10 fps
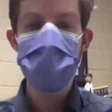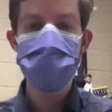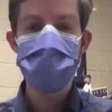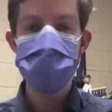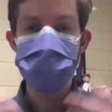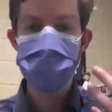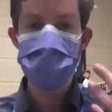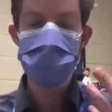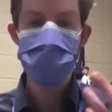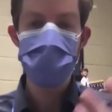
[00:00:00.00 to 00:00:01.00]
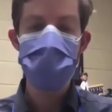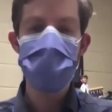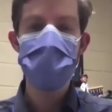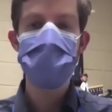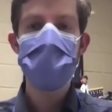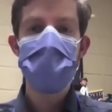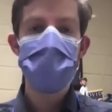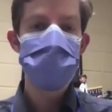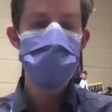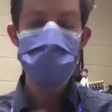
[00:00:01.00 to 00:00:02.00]
because you've touched your head and neck.
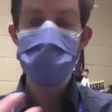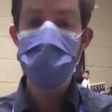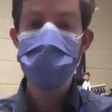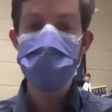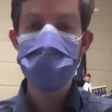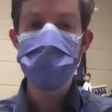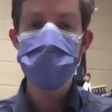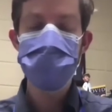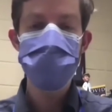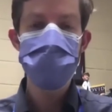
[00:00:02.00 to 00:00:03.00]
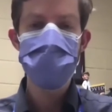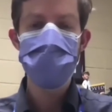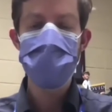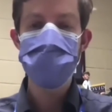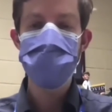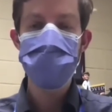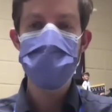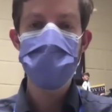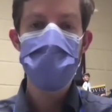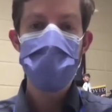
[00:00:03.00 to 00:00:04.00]
You do whatever you need to do. You go out
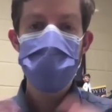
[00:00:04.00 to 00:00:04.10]
shopping.